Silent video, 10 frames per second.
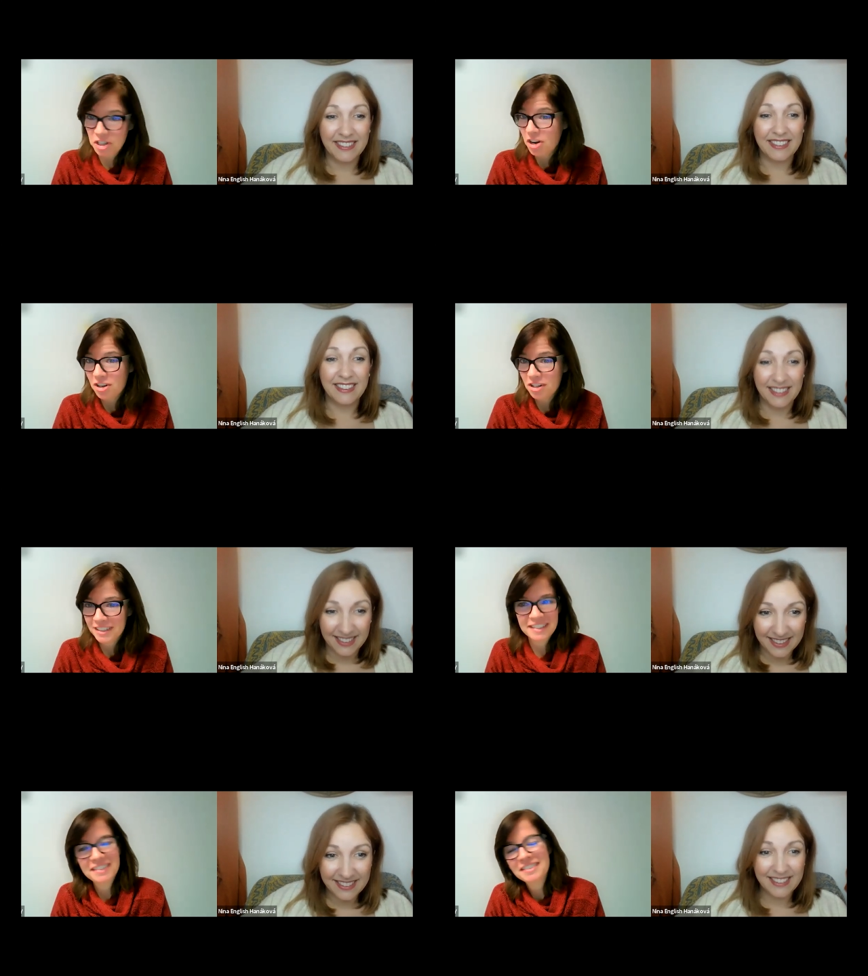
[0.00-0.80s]
Speaker 1: jog,
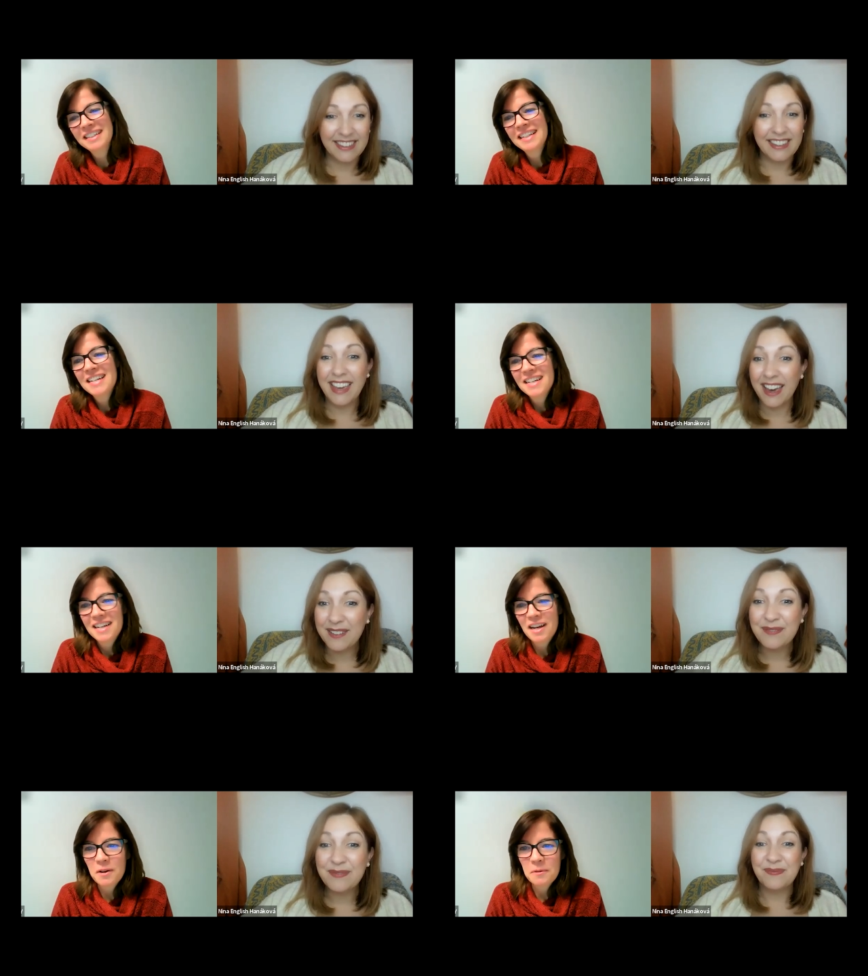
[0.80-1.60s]
you know?
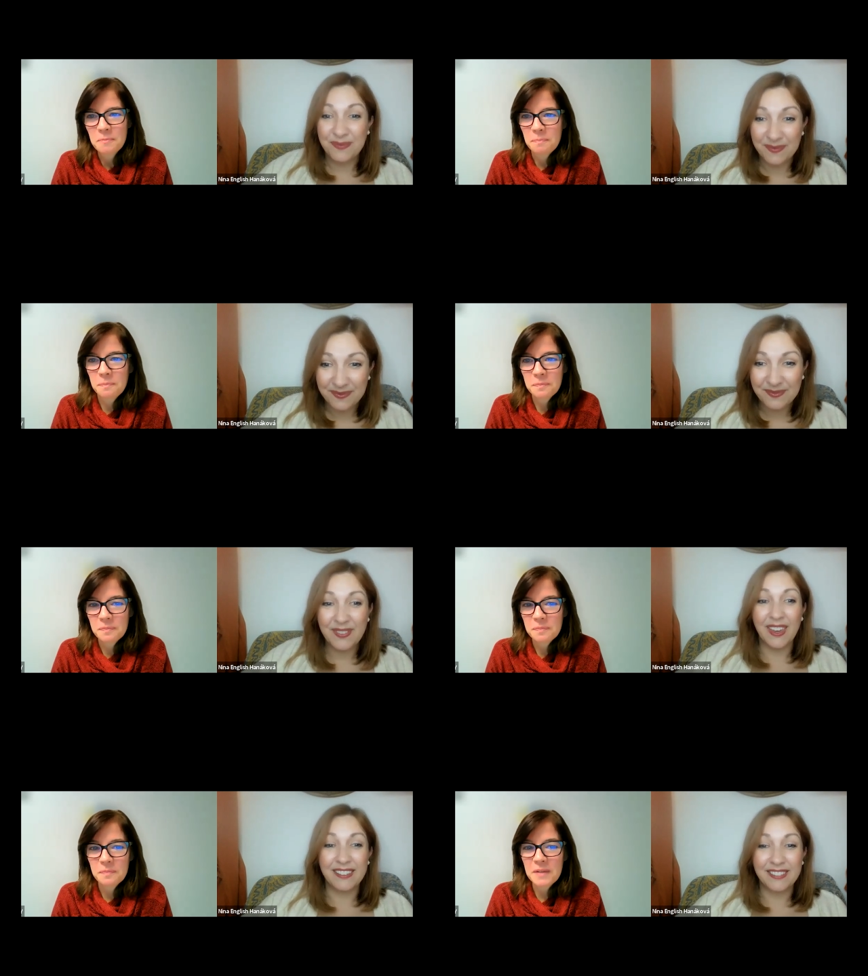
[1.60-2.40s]
Yeah. Um,
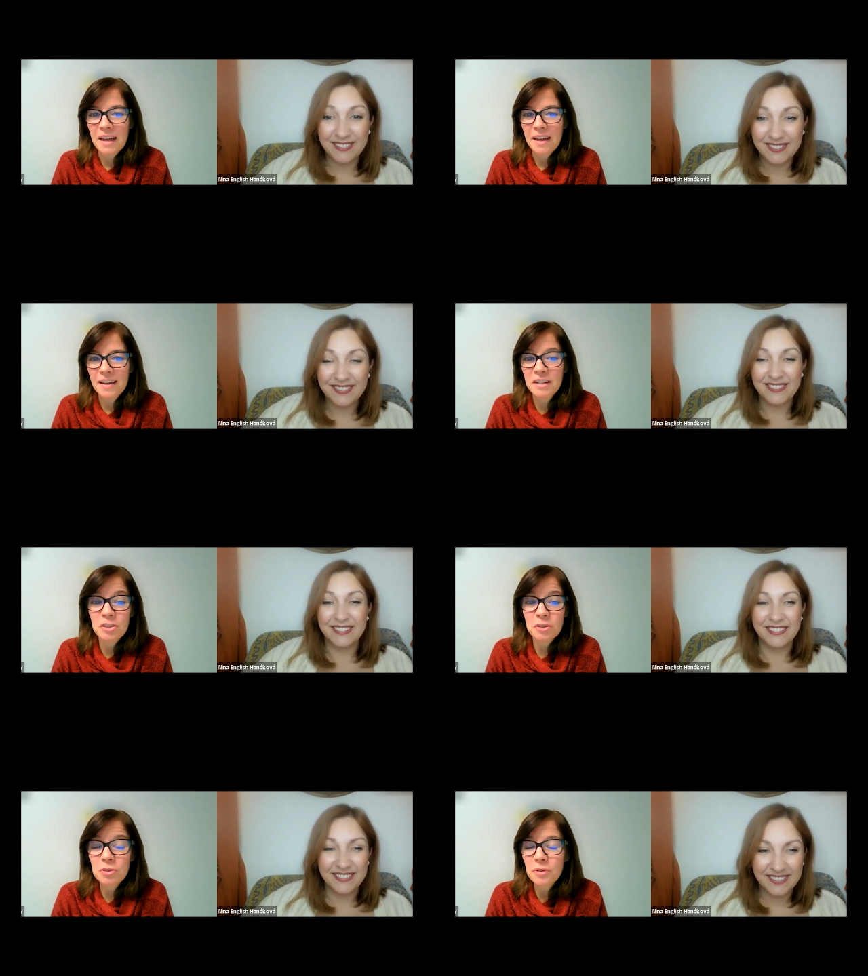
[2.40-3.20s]
yeah.
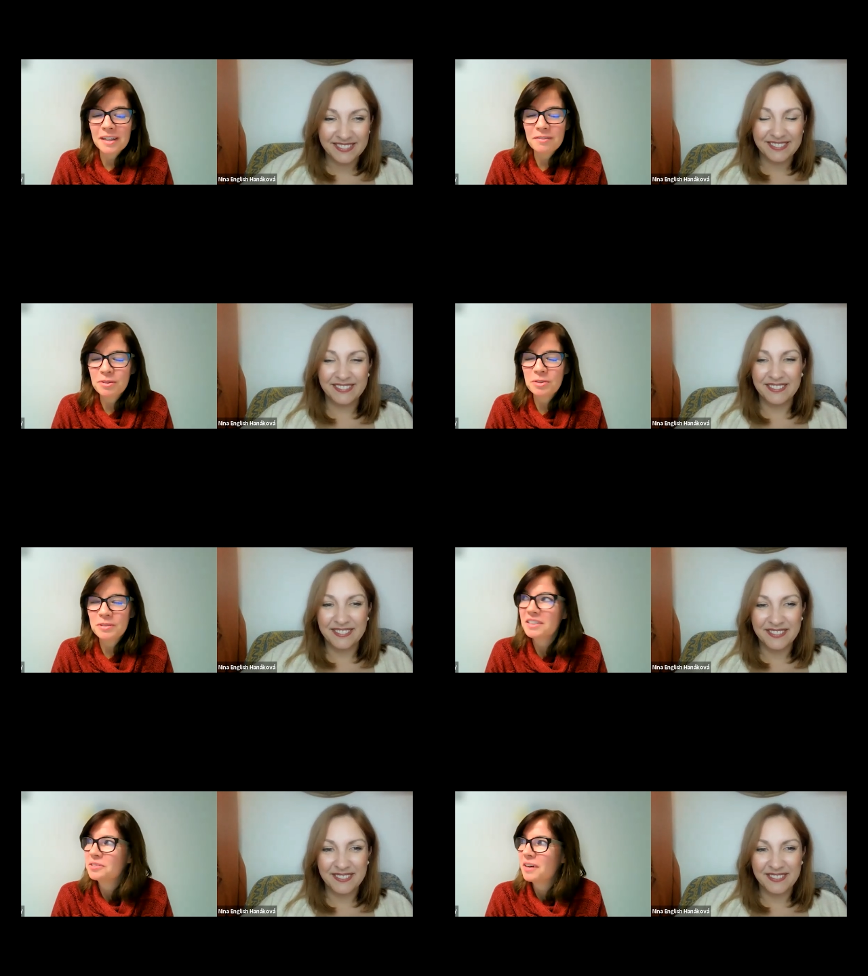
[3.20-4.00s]
And so do you, I love when
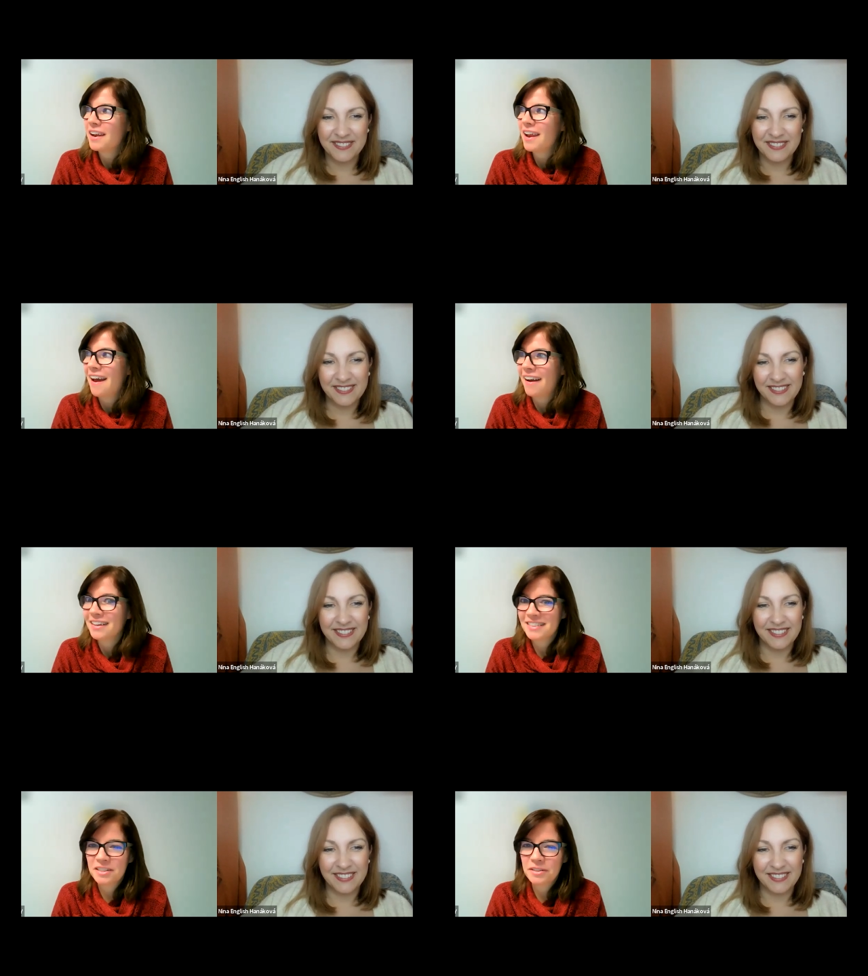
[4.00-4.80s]
you said you had
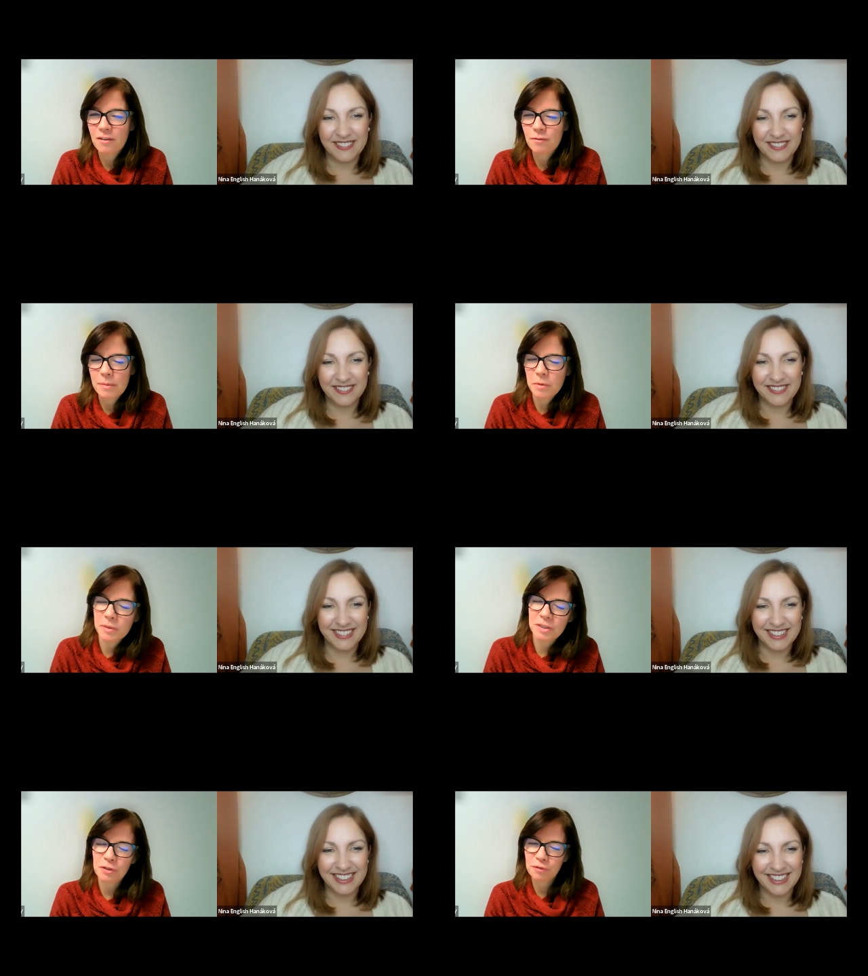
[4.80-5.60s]
hacks. Do you have maybe,
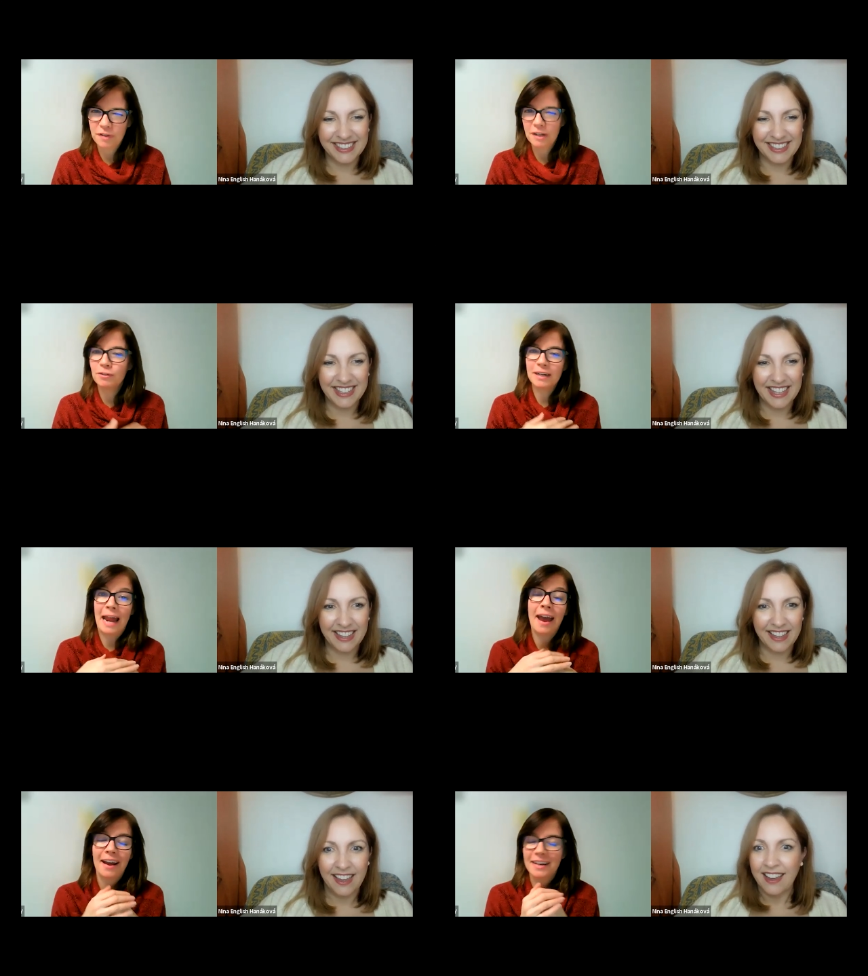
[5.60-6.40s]
what's your
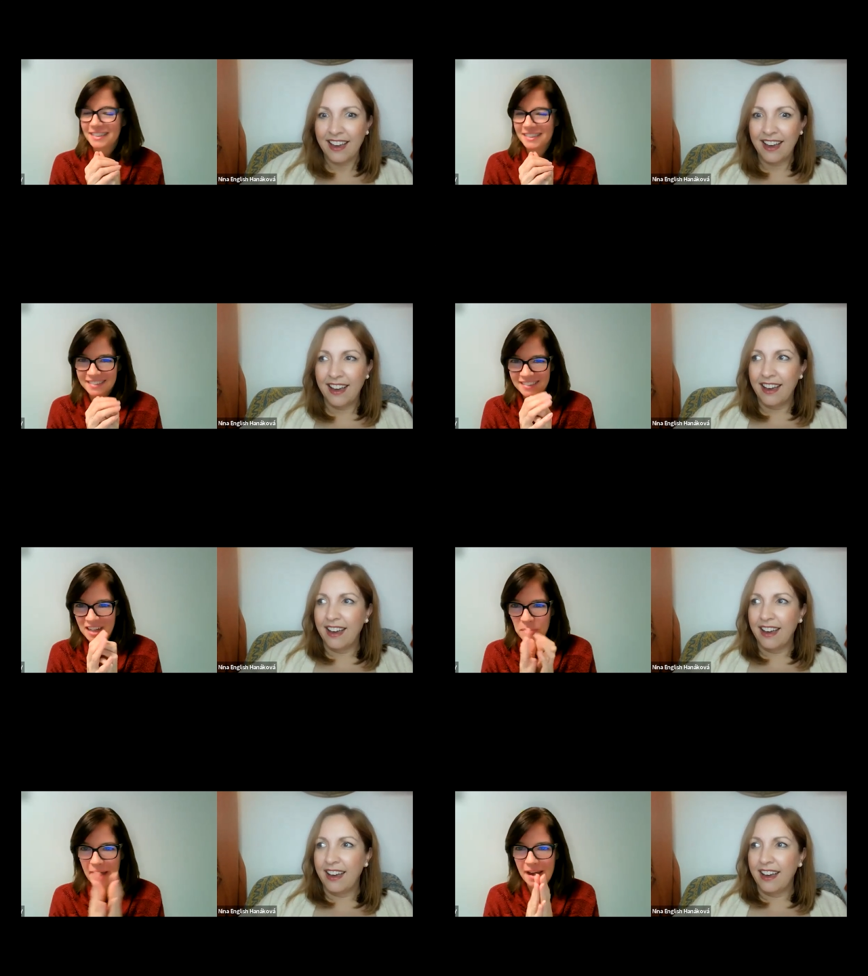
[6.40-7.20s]
favorite hack,
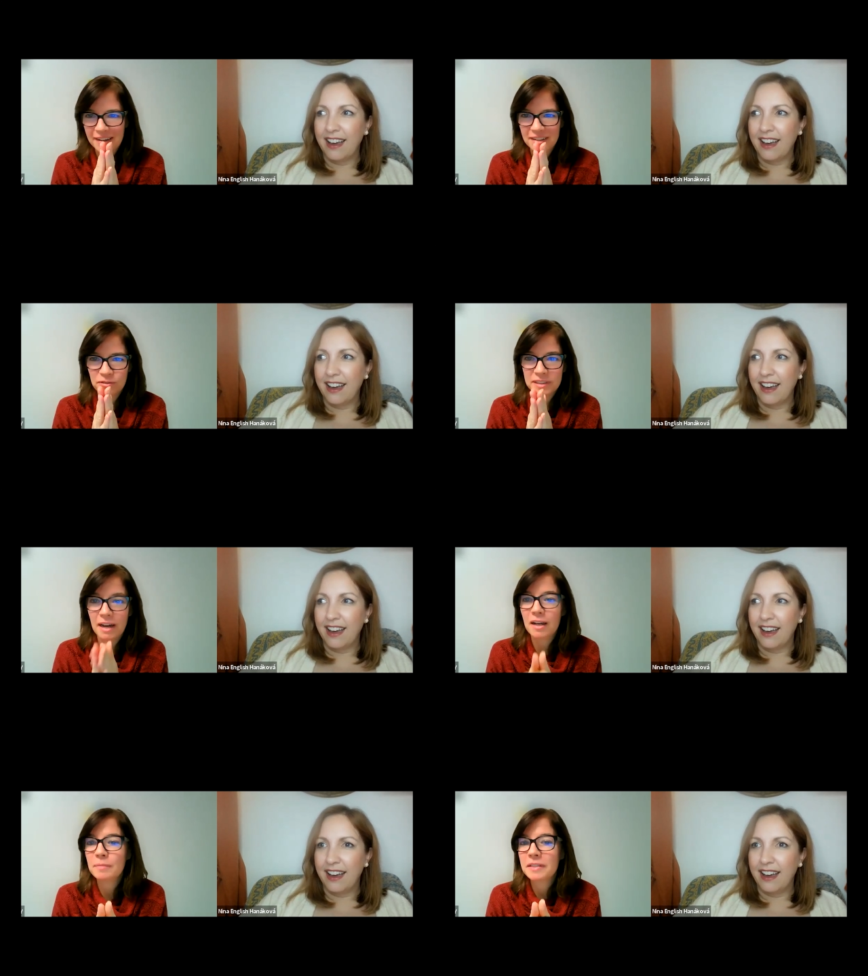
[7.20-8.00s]
top hack or time